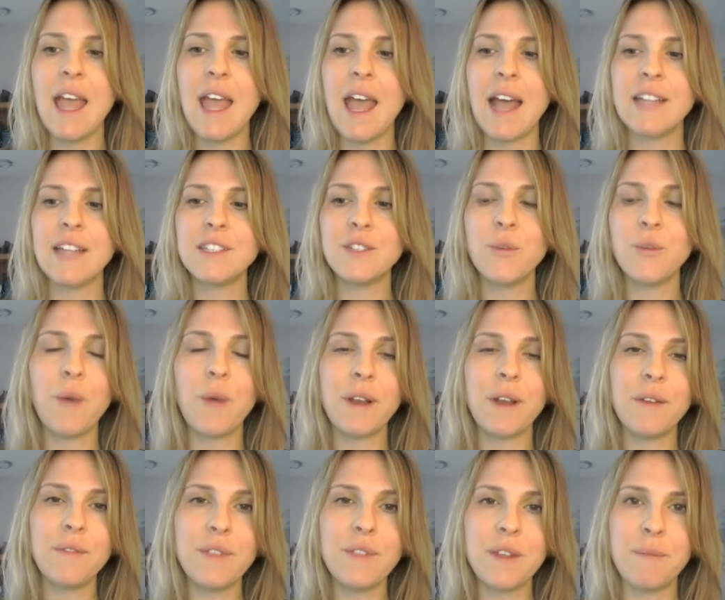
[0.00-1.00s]
And so one
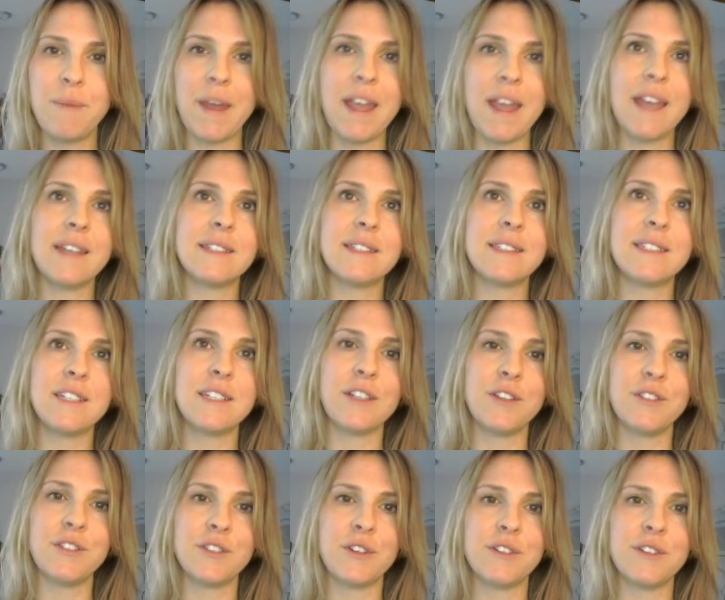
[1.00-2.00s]
of the biggest
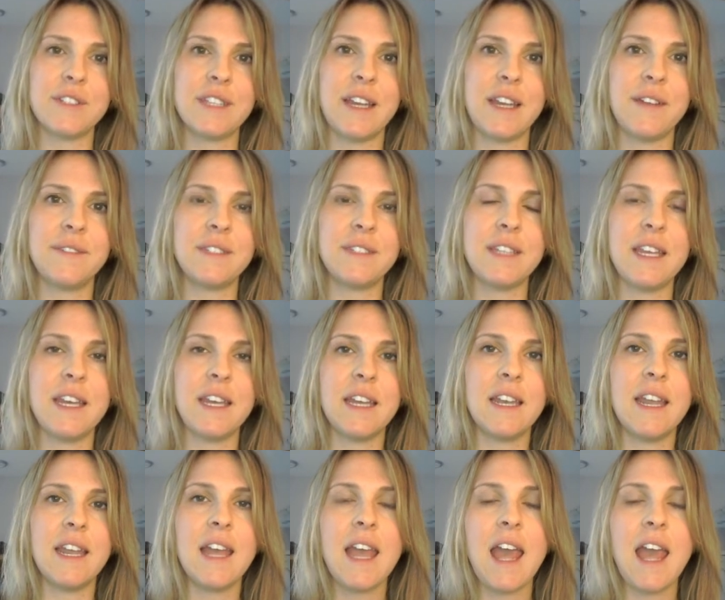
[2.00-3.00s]
concerns that I've
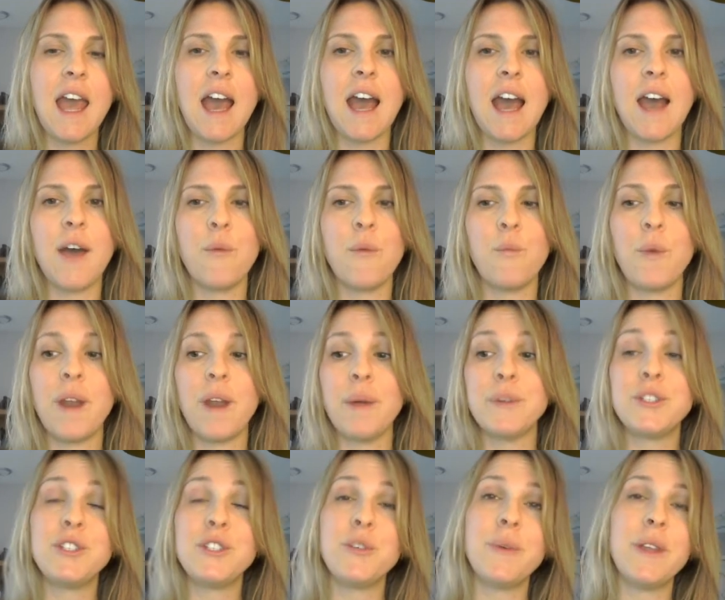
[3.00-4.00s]
seen when I
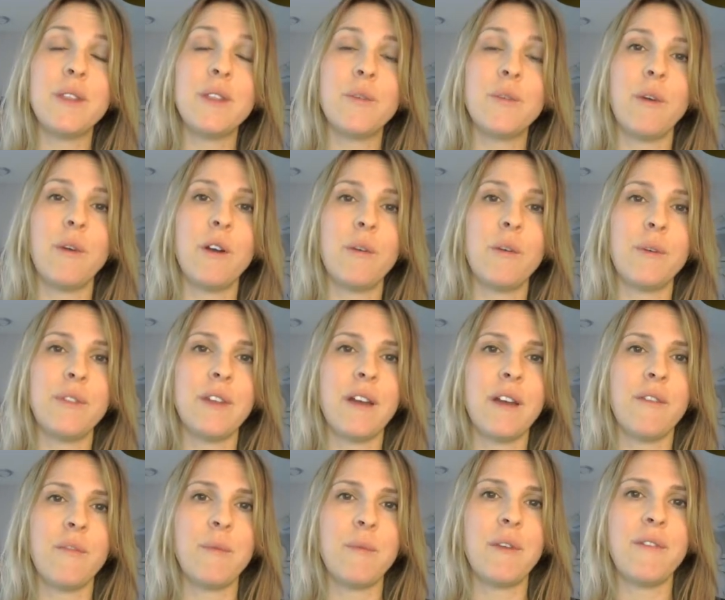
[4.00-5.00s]
was doing the work with the
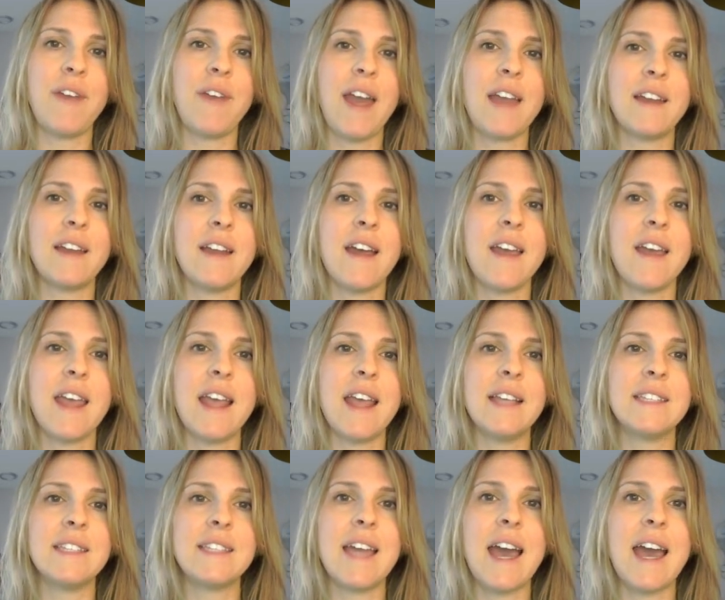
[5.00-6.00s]
Government of Canada
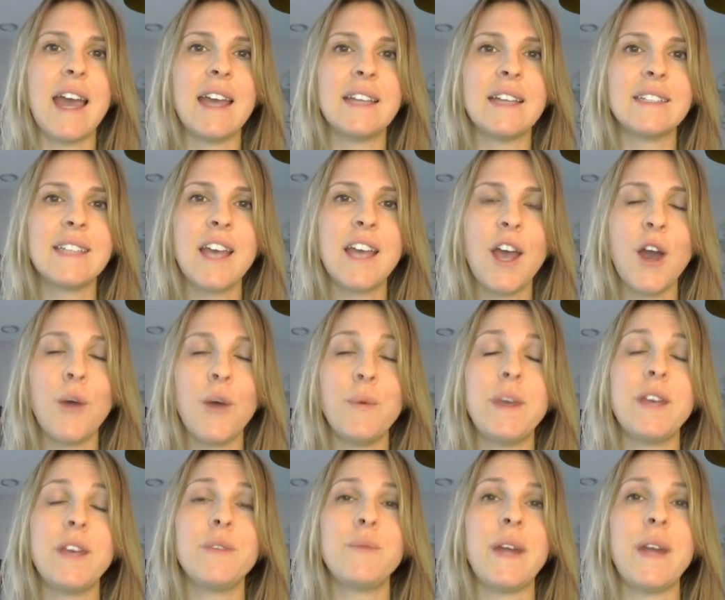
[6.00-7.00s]
is that we
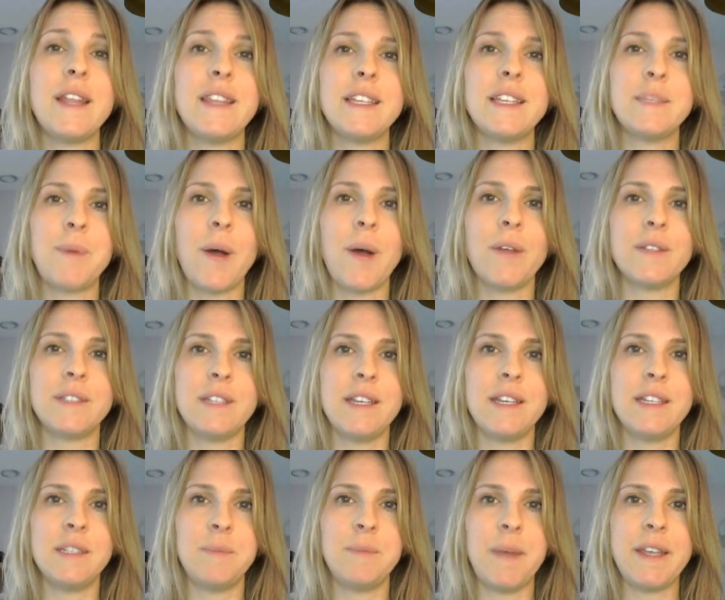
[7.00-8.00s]
could write these
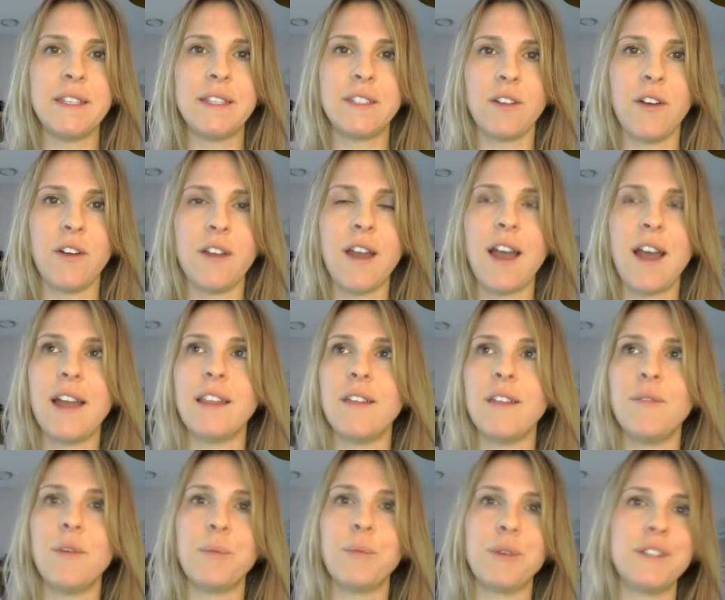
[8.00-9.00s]
policies based on
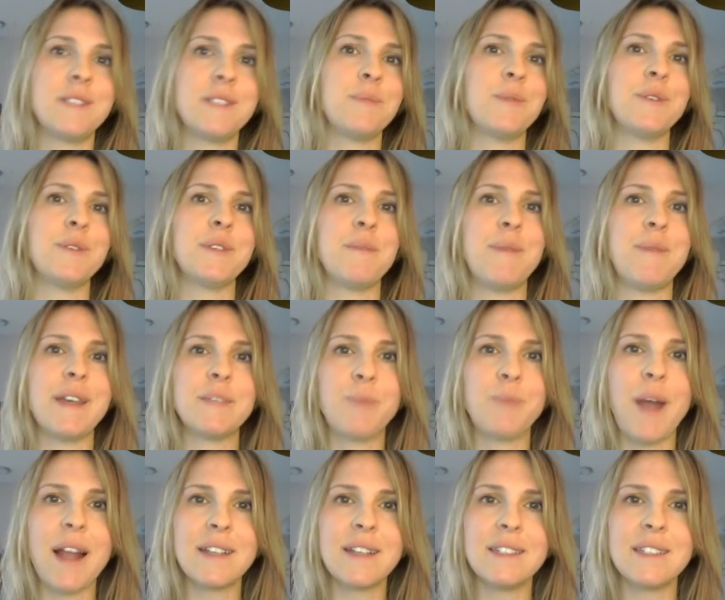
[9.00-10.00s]
high-level principles and best
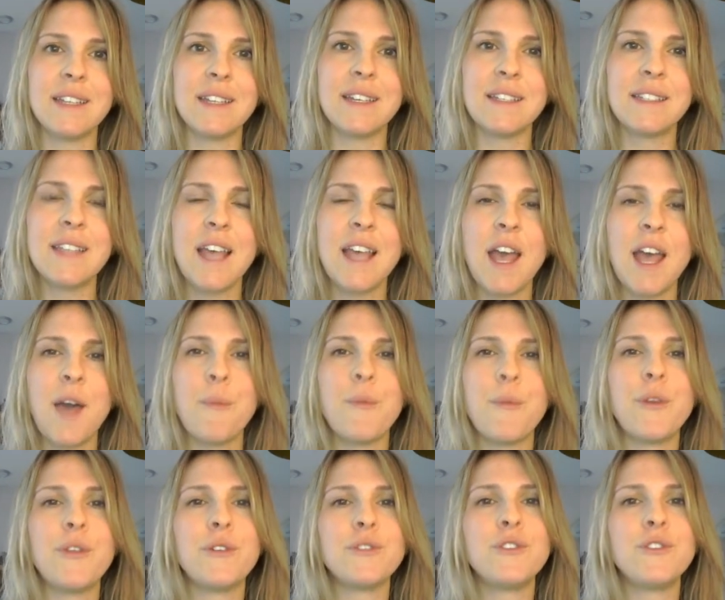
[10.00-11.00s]
practices,
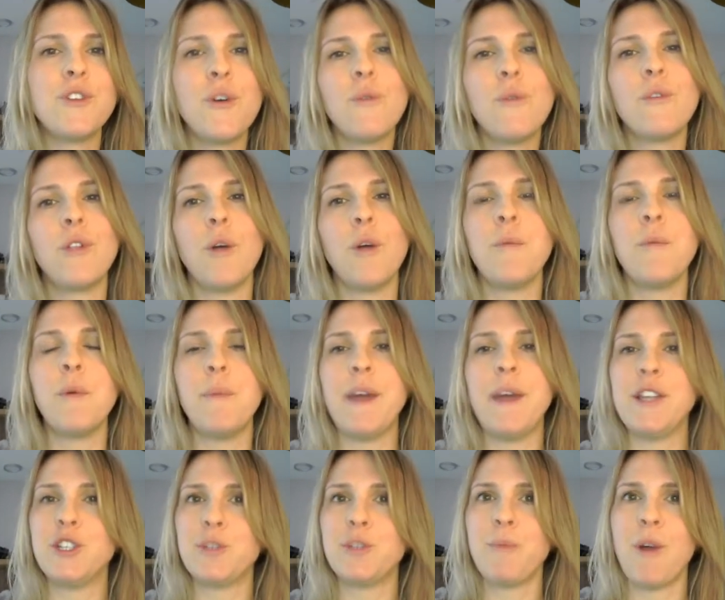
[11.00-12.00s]
but there's no global
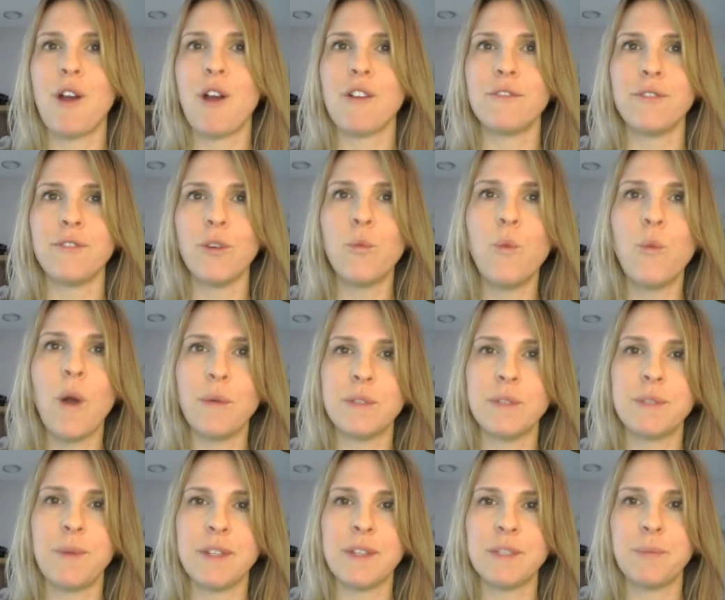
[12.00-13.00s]
benchmark for what
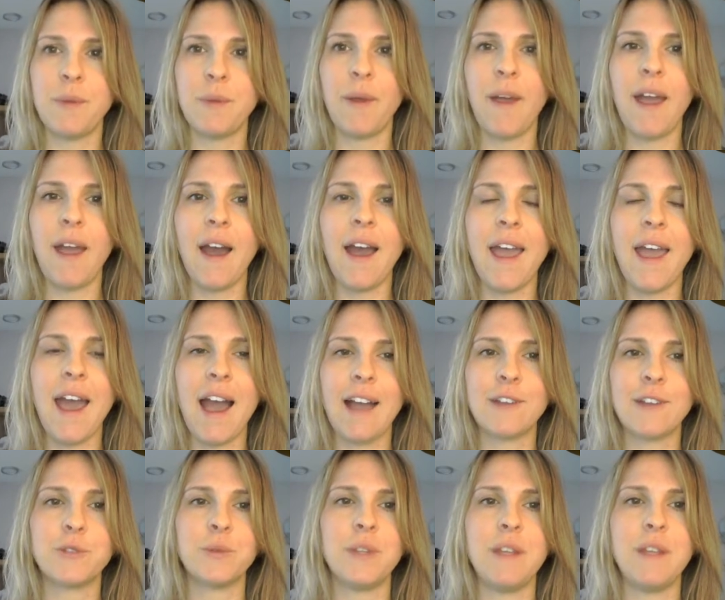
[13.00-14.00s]
responsible AI
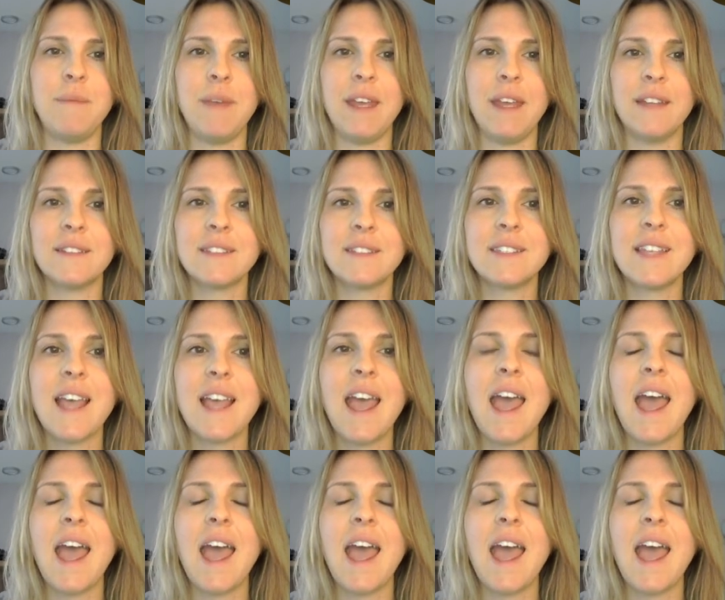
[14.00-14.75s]
actually means.